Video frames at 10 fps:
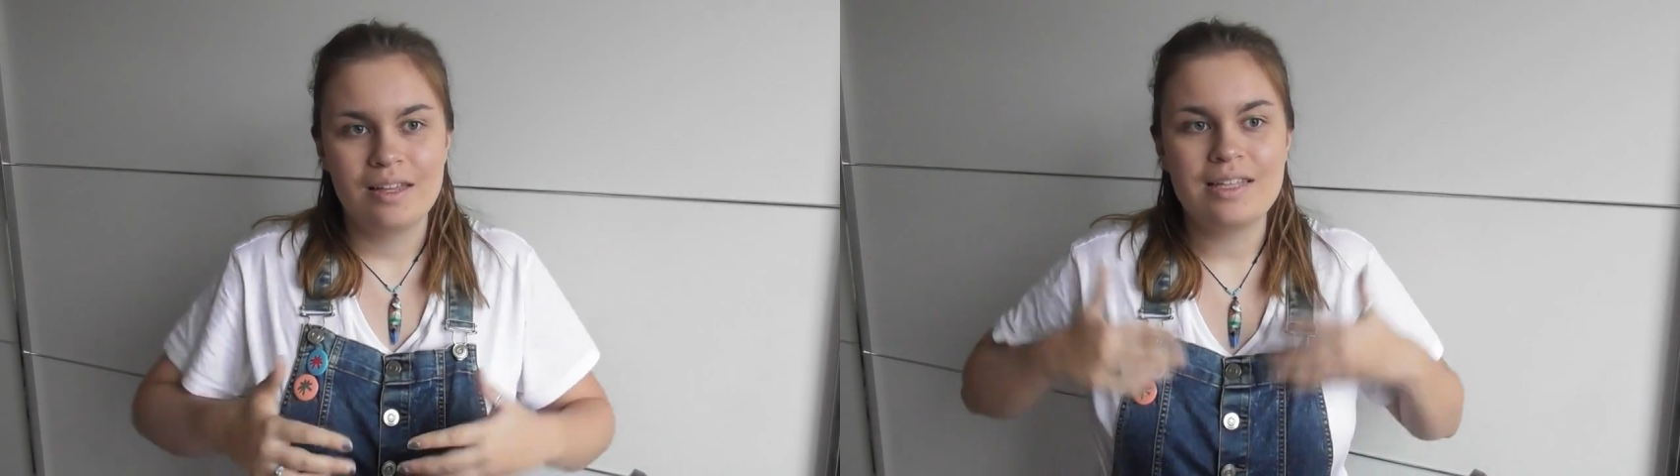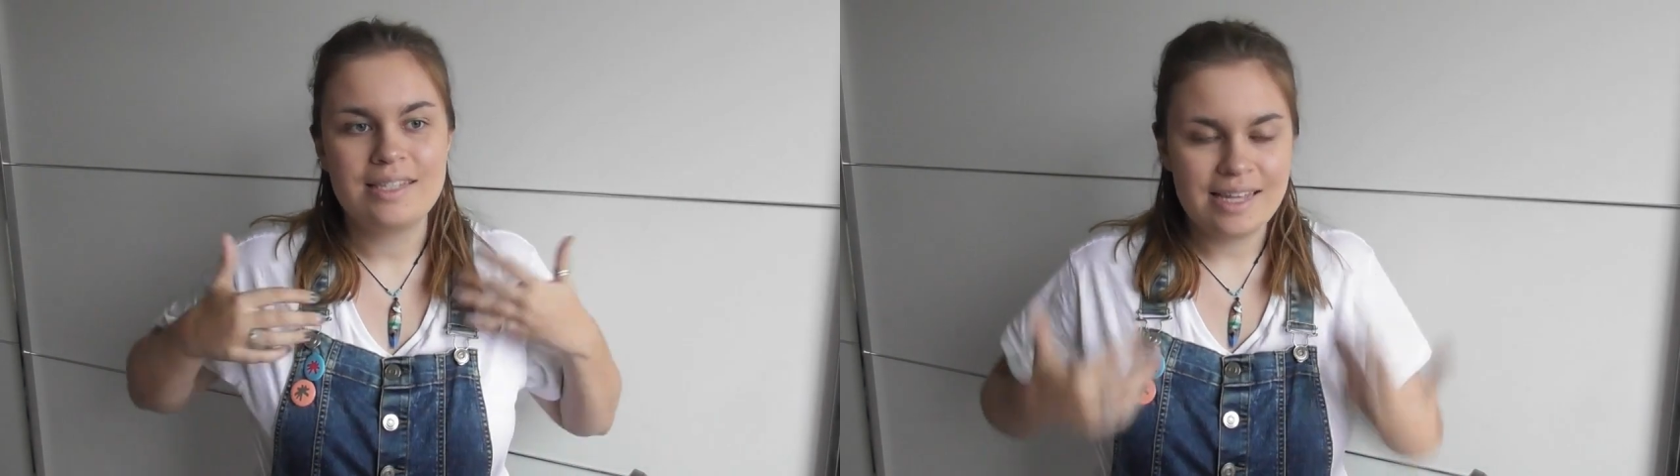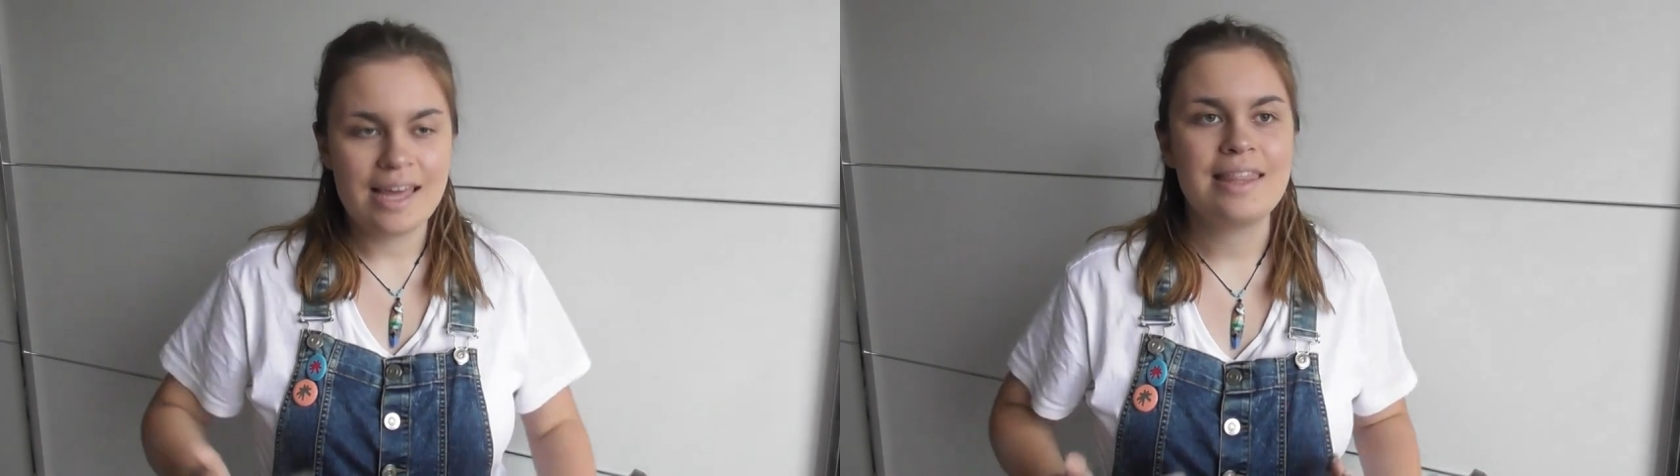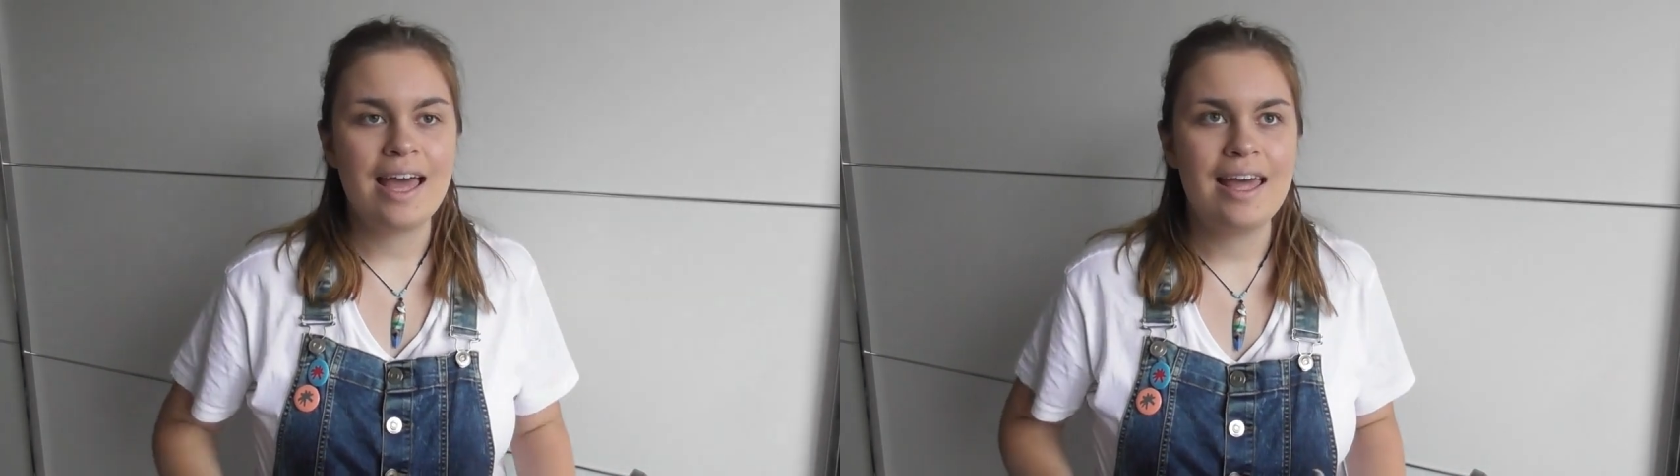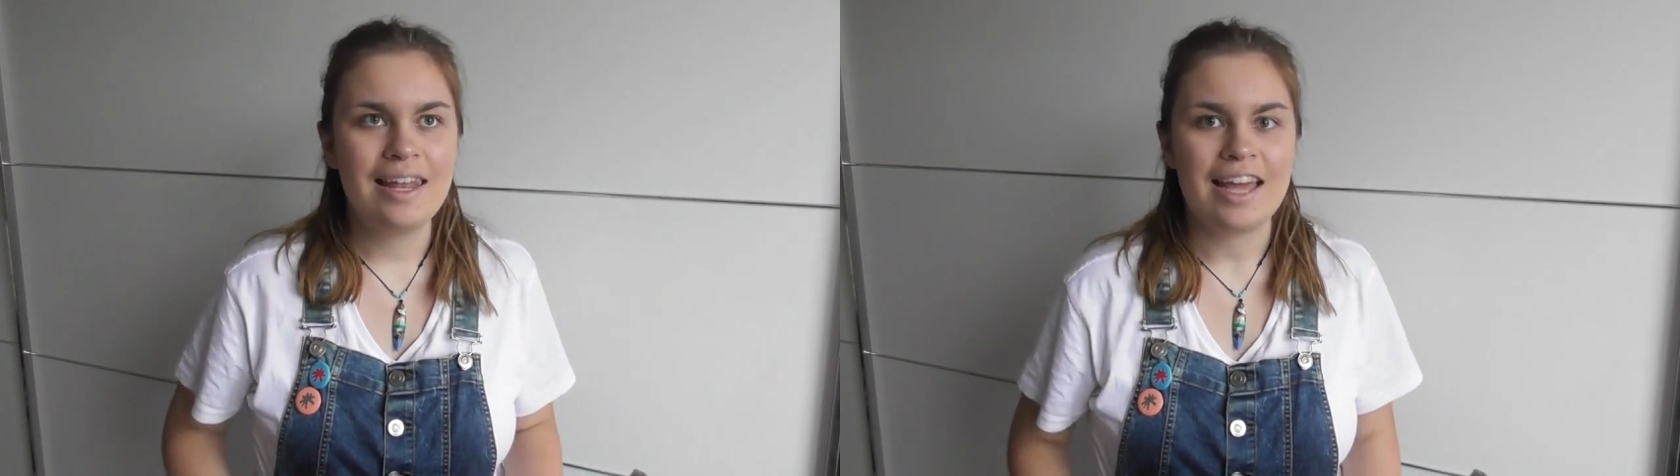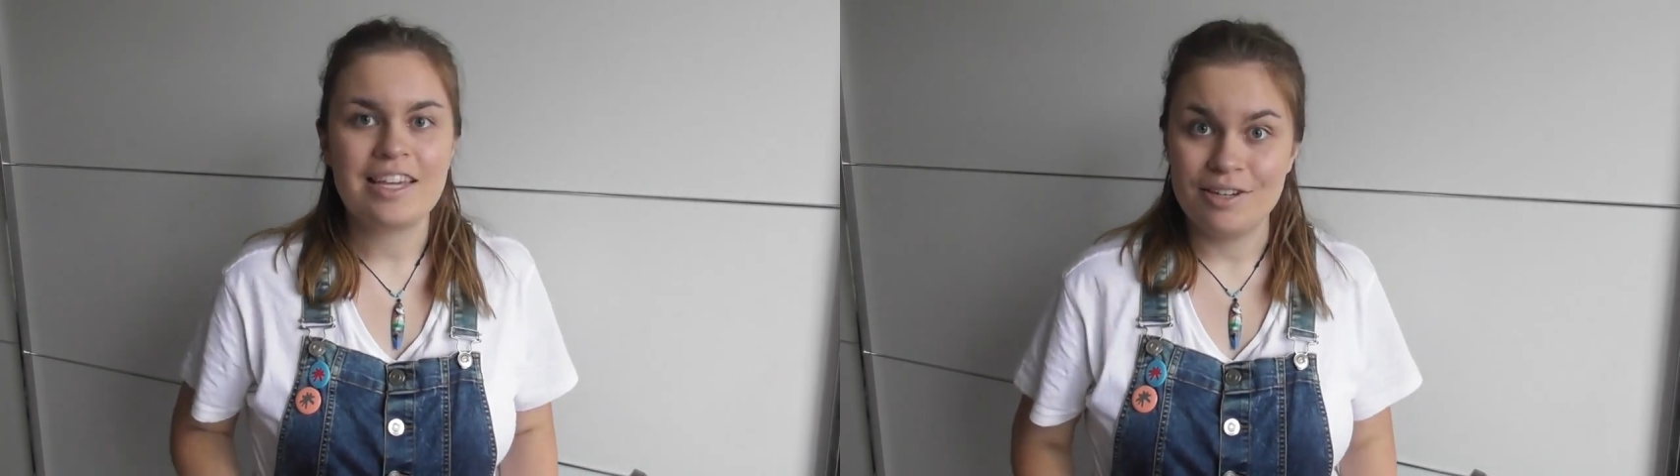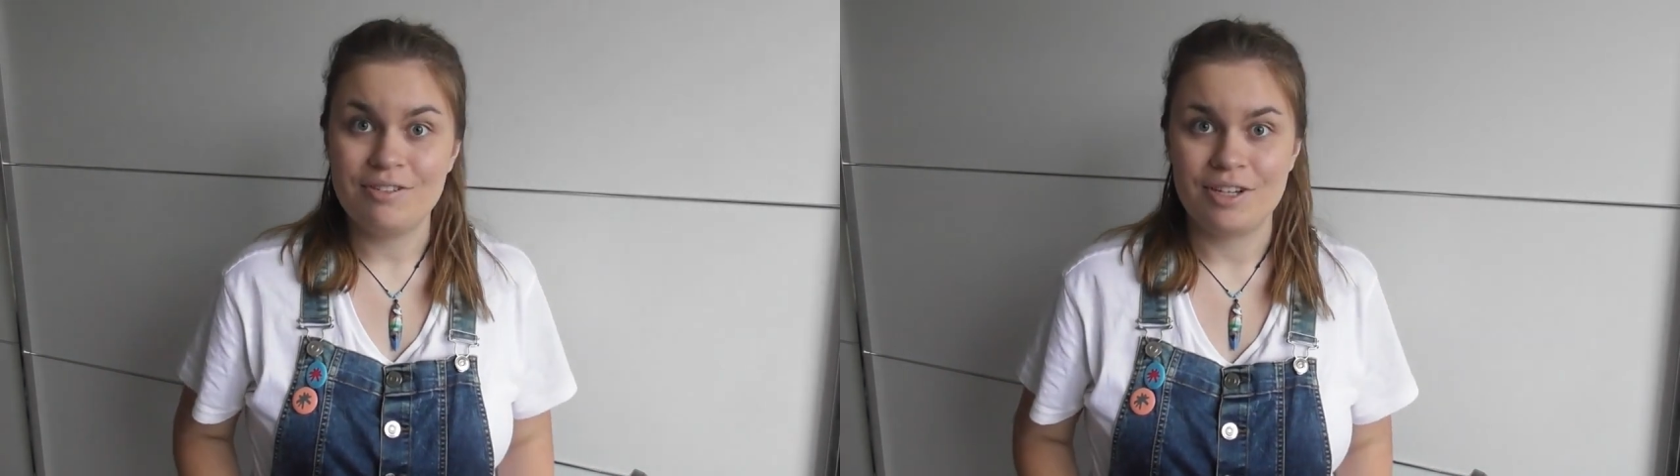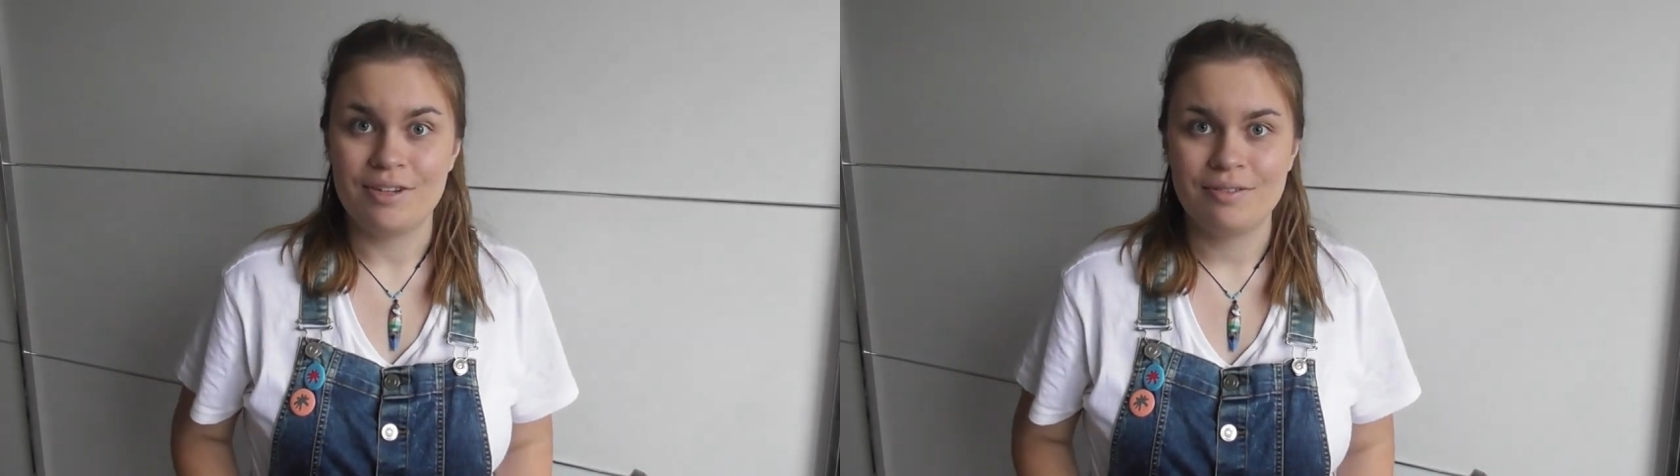sit there like you
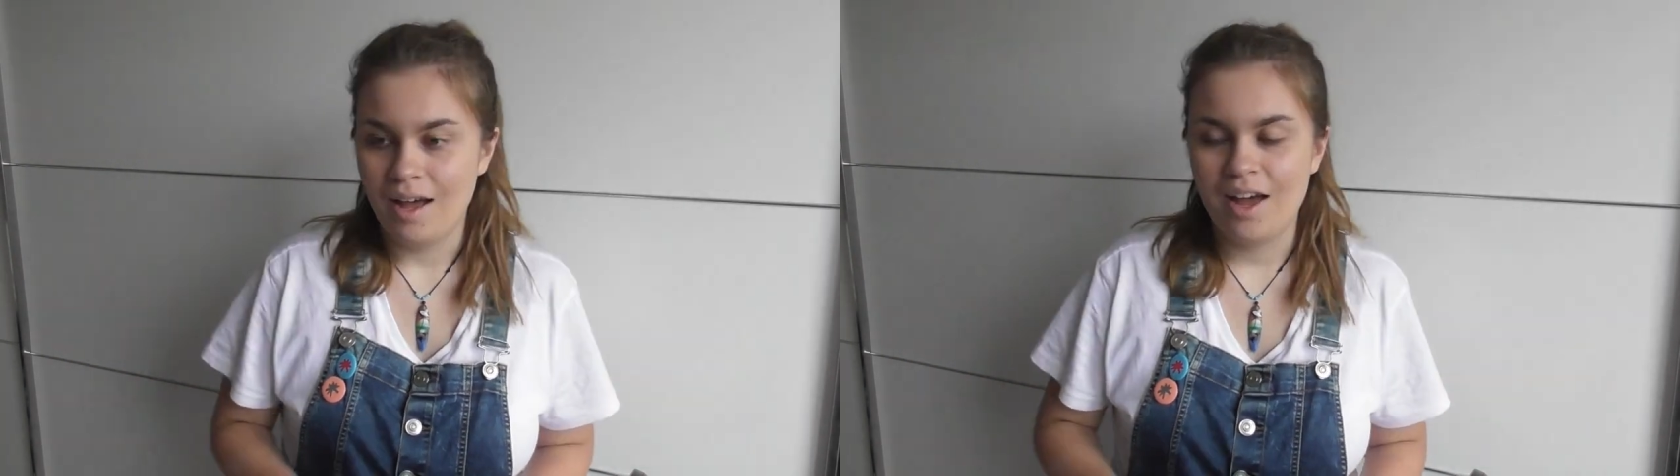do.